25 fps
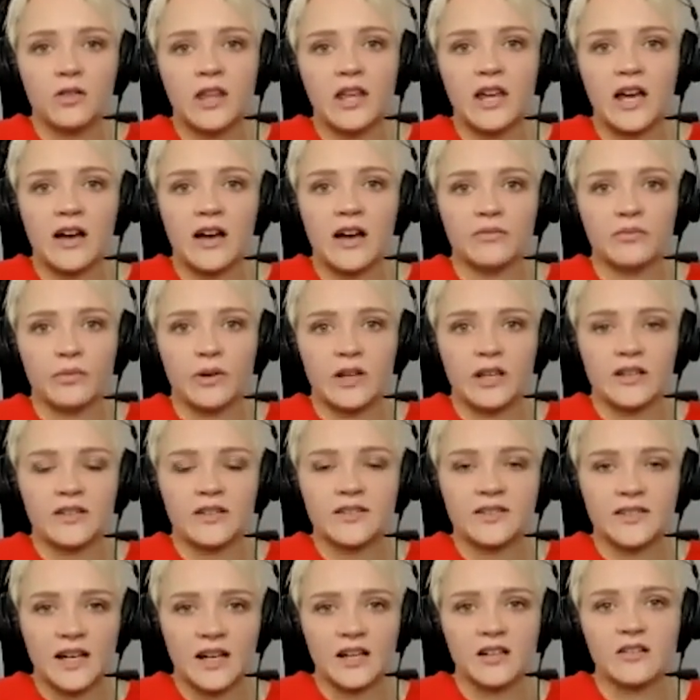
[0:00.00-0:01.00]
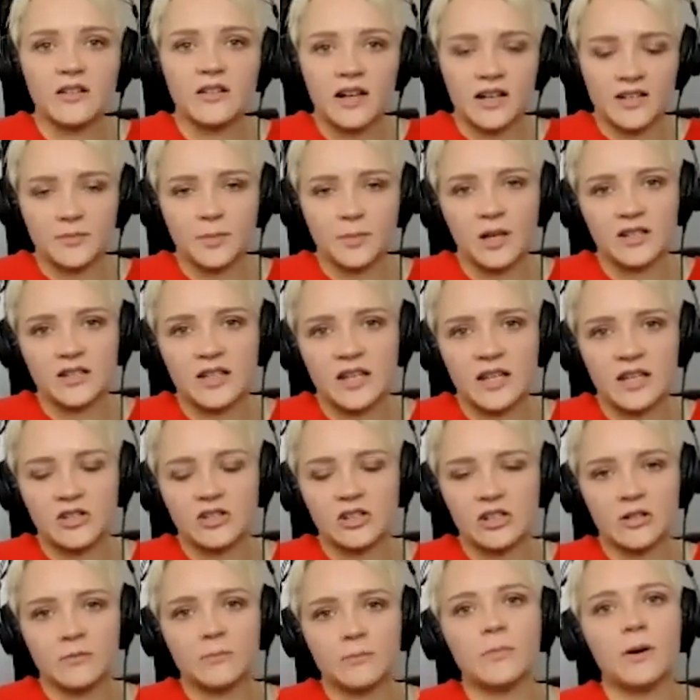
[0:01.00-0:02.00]
only have we set your
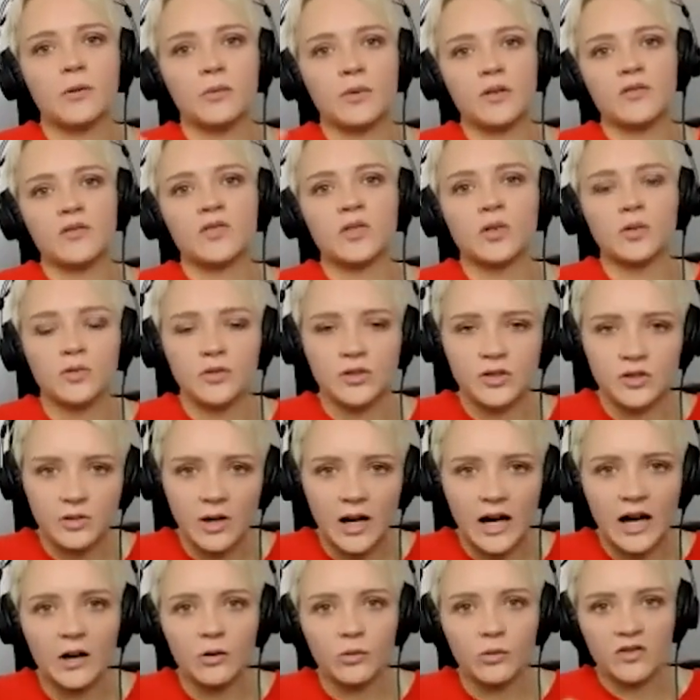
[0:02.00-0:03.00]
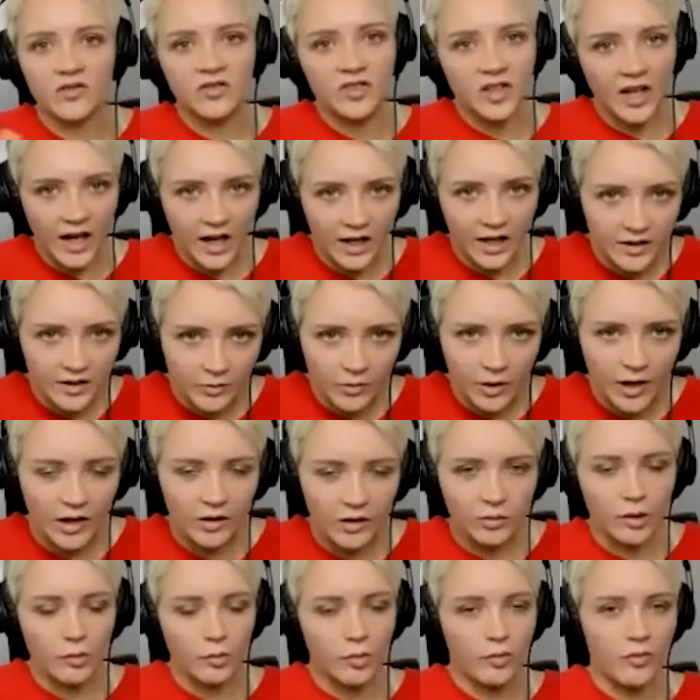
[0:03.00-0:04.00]
expectation, but we've told you how, we've taught you
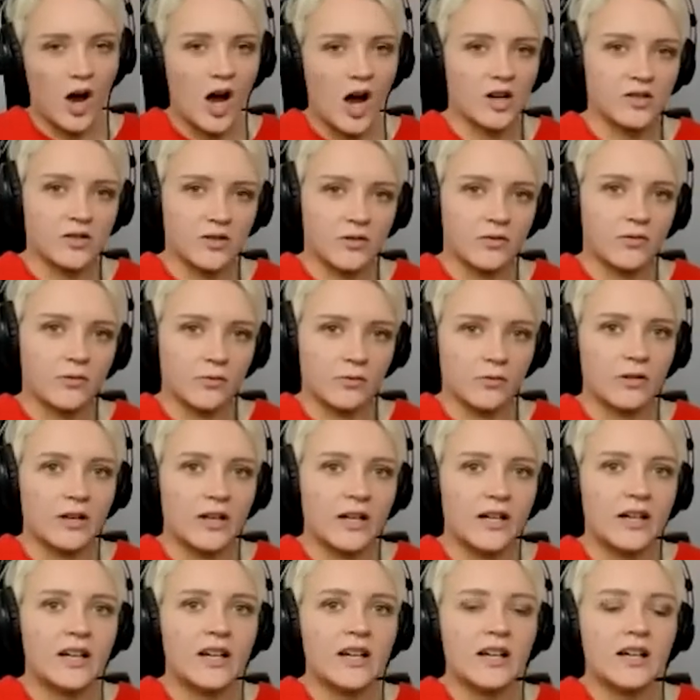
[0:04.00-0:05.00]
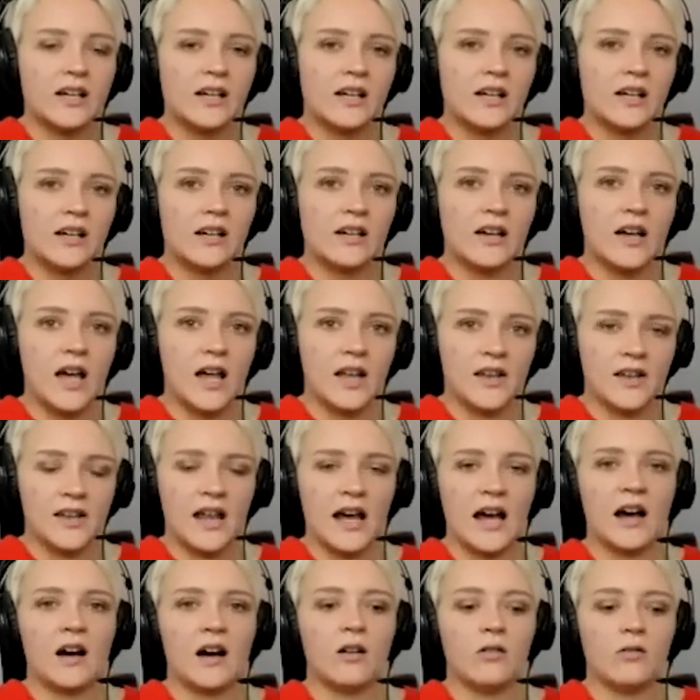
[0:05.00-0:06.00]
how, we've walked you through it. And
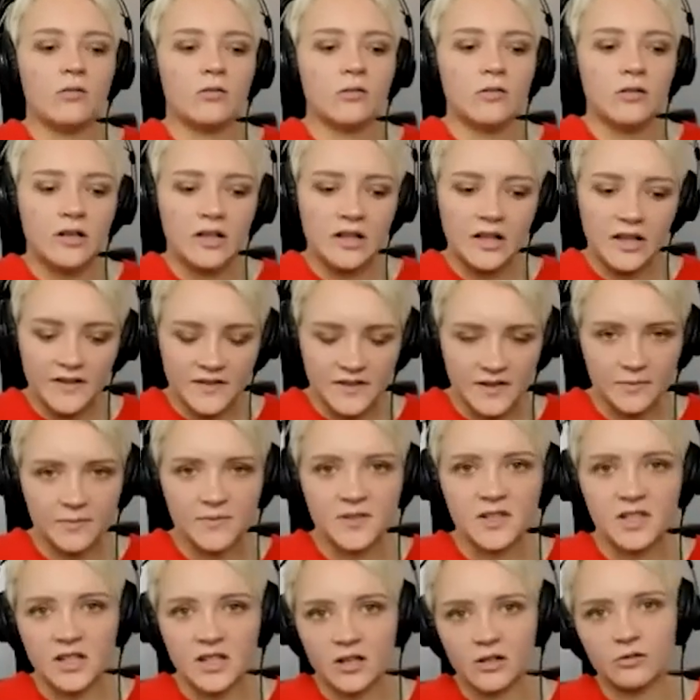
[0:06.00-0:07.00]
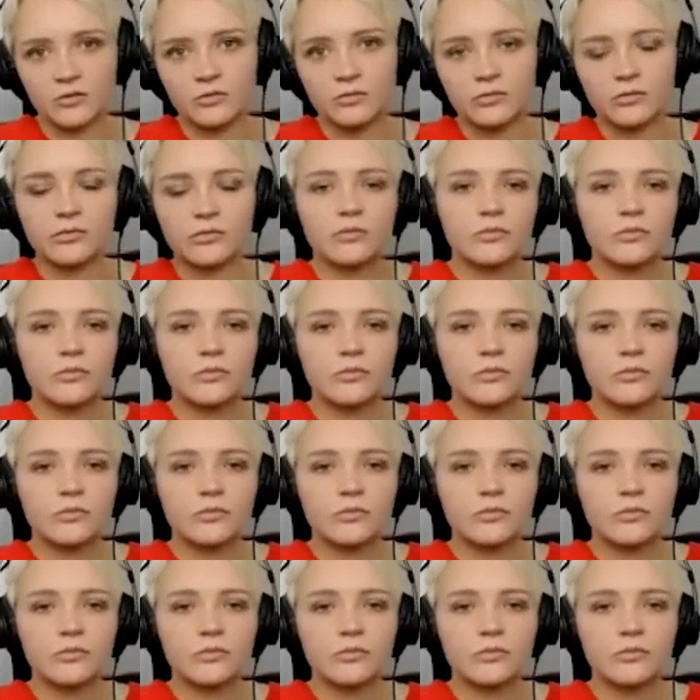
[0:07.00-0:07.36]
now it's up to you.